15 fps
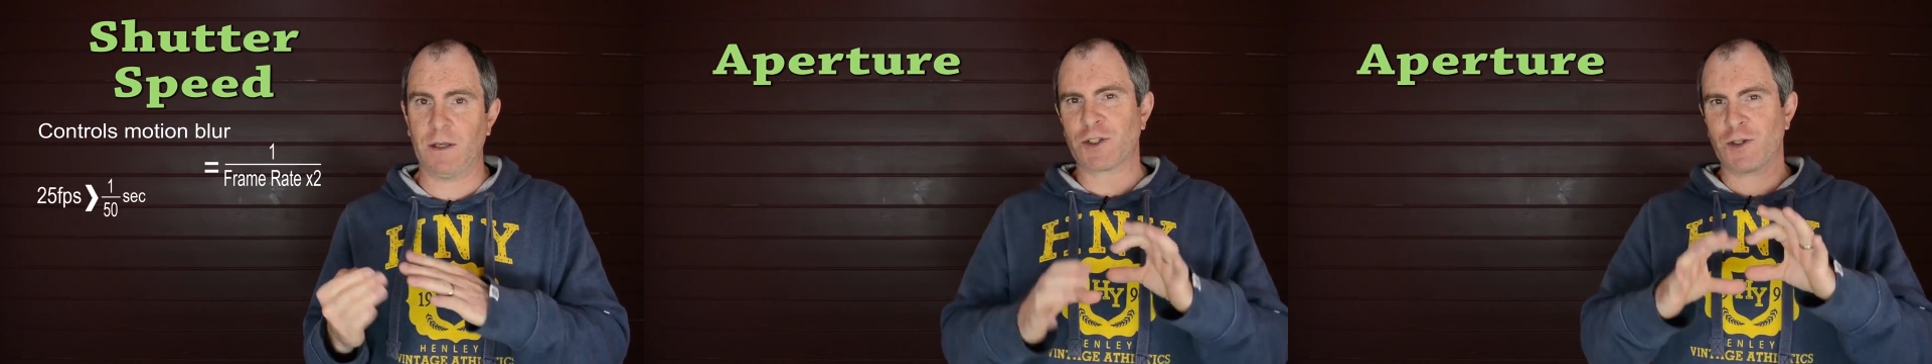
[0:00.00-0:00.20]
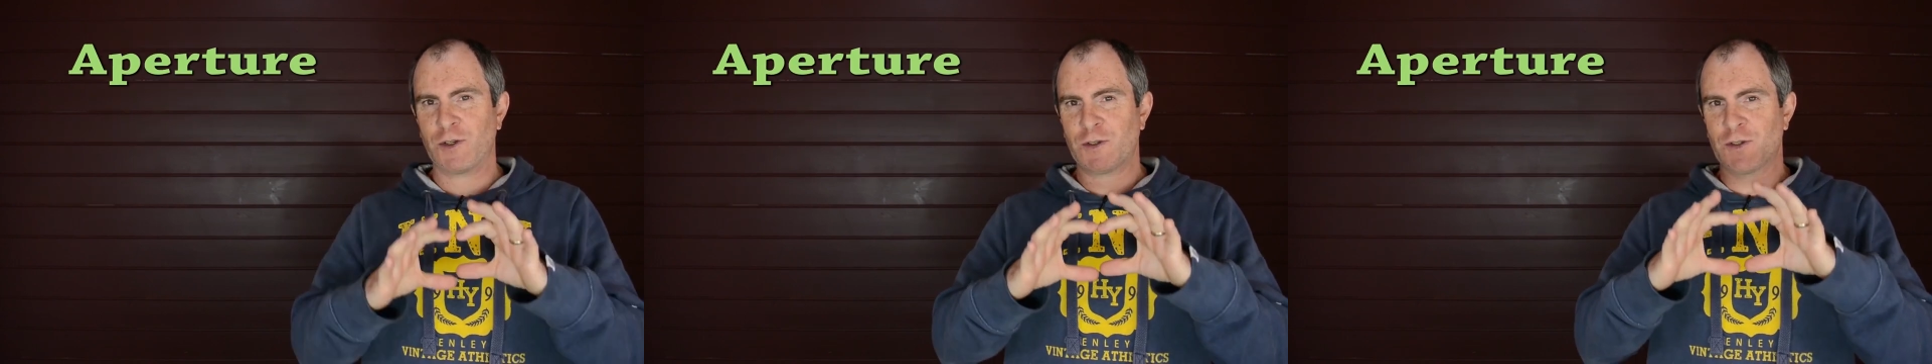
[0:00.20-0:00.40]

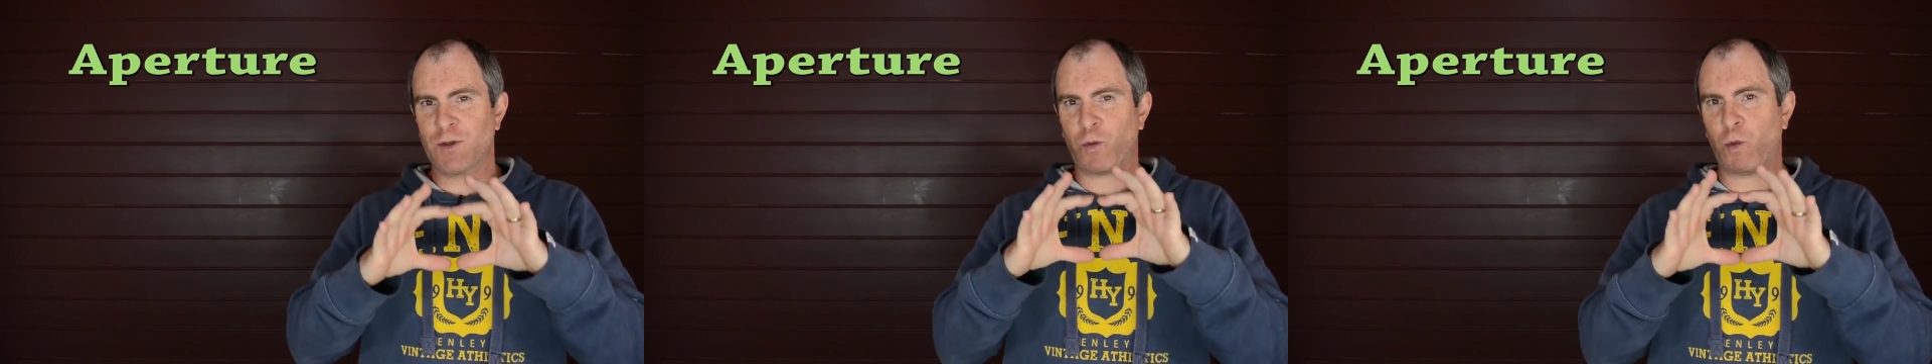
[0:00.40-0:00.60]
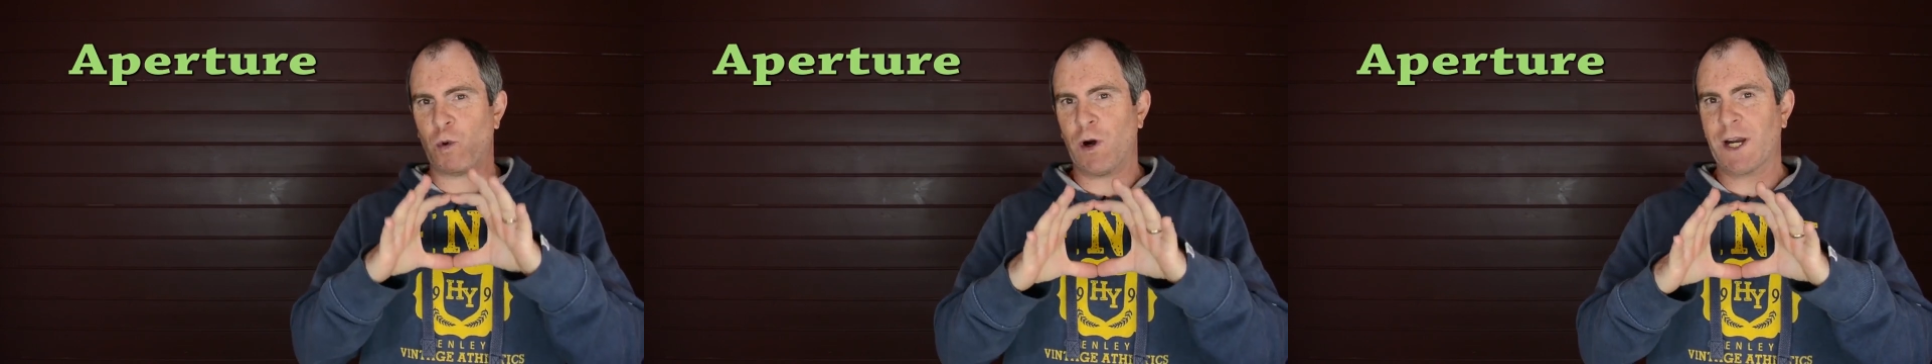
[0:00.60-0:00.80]
Choose the
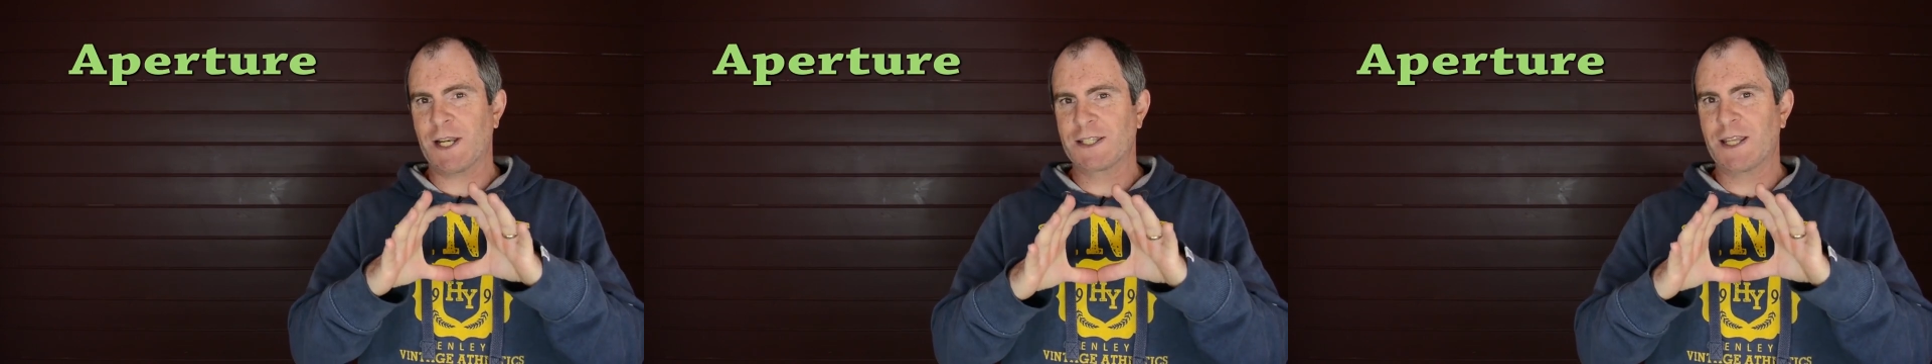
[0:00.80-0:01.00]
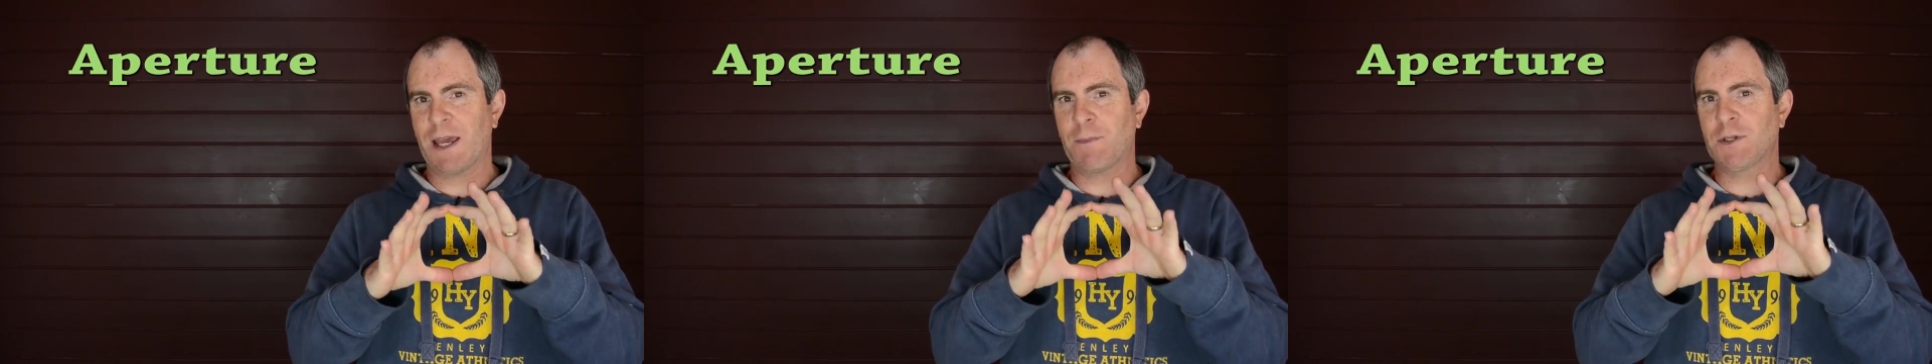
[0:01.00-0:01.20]

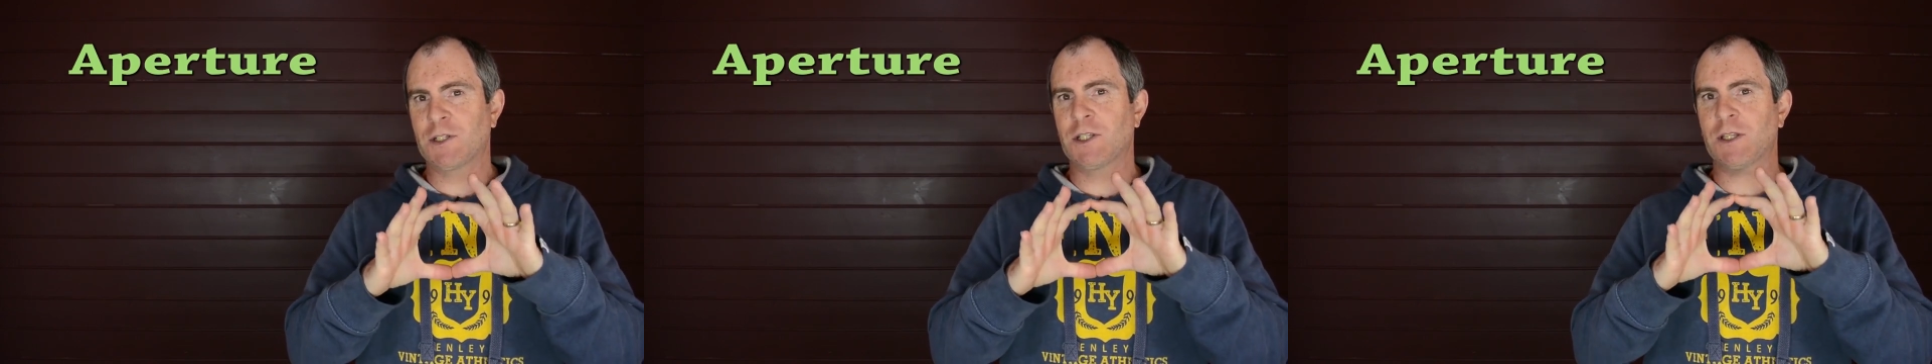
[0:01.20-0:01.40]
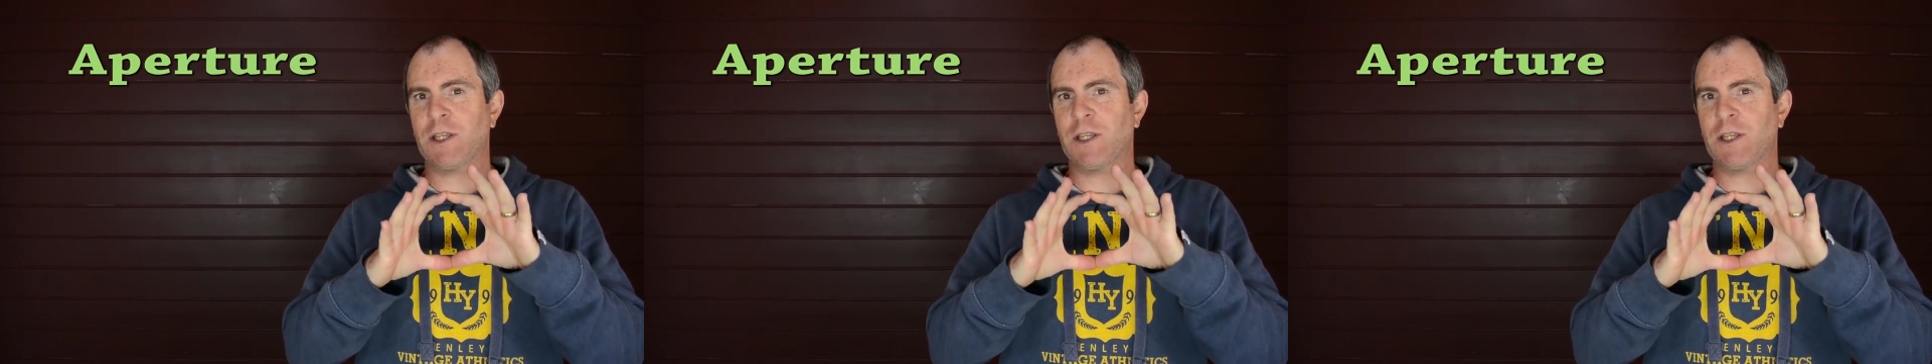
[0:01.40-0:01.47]
widest aperture